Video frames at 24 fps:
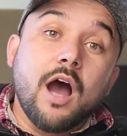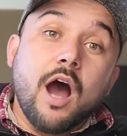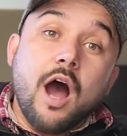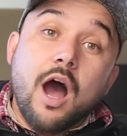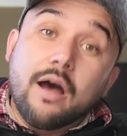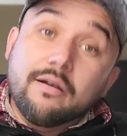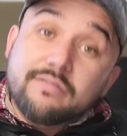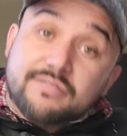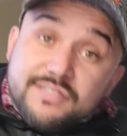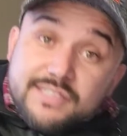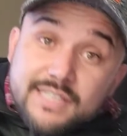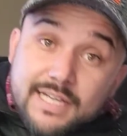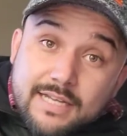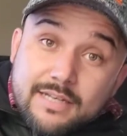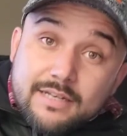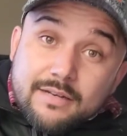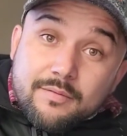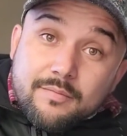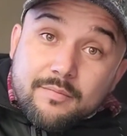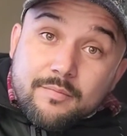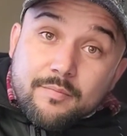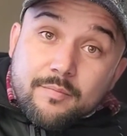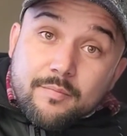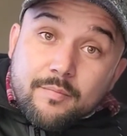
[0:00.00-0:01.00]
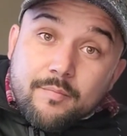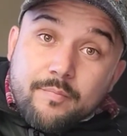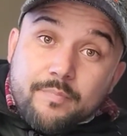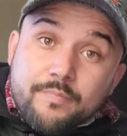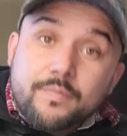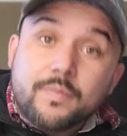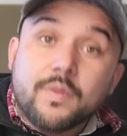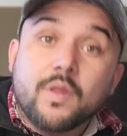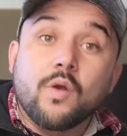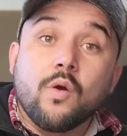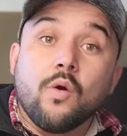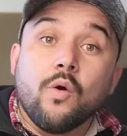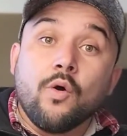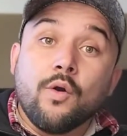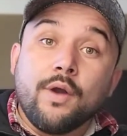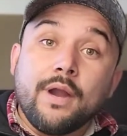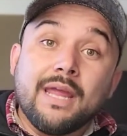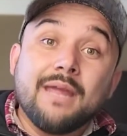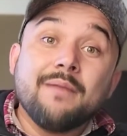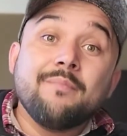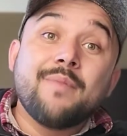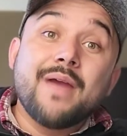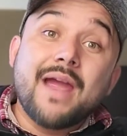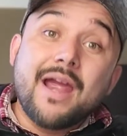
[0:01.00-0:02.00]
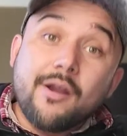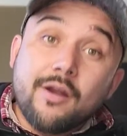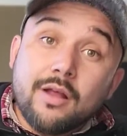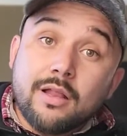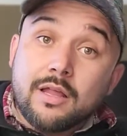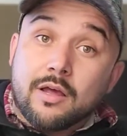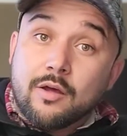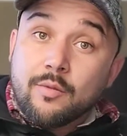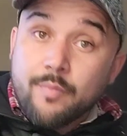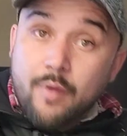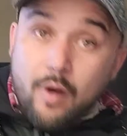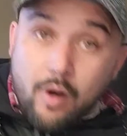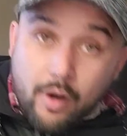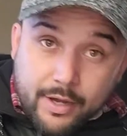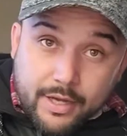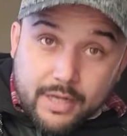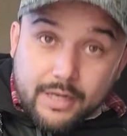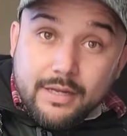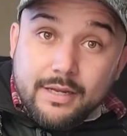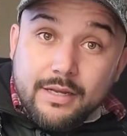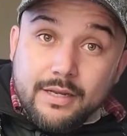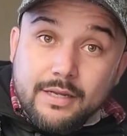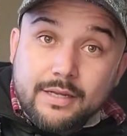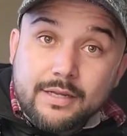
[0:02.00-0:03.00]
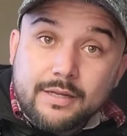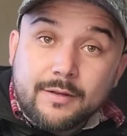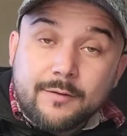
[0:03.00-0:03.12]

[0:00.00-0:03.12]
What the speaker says: offset or a parallel parking,